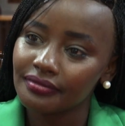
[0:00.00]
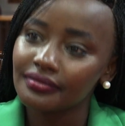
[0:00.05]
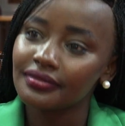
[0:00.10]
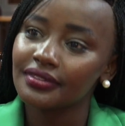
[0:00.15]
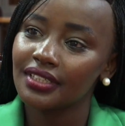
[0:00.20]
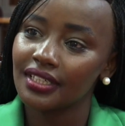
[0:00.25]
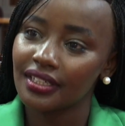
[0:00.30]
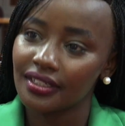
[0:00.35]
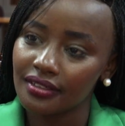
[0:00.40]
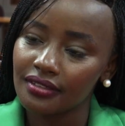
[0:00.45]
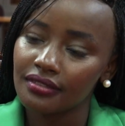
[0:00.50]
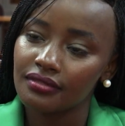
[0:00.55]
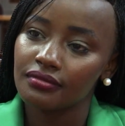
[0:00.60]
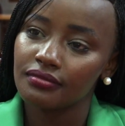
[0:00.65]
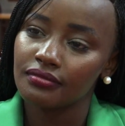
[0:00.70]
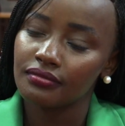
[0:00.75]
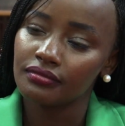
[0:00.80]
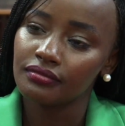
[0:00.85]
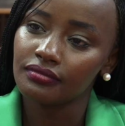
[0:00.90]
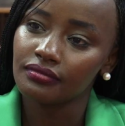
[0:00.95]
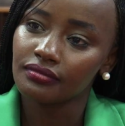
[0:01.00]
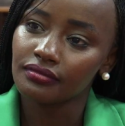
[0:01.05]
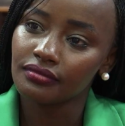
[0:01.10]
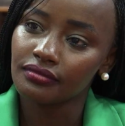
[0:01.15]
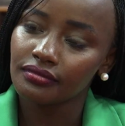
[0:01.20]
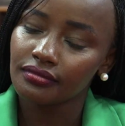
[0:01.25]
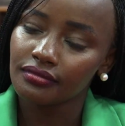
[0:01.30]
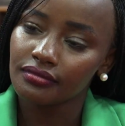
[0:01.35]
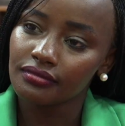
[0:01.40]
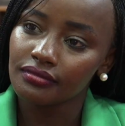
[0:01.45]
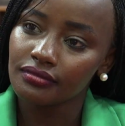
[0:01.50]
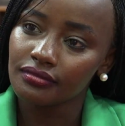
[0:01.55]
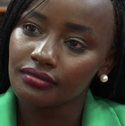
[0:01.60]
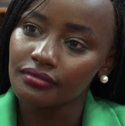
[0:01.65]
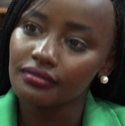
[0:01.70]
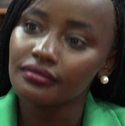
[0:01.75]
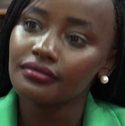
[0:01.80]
But before 2022,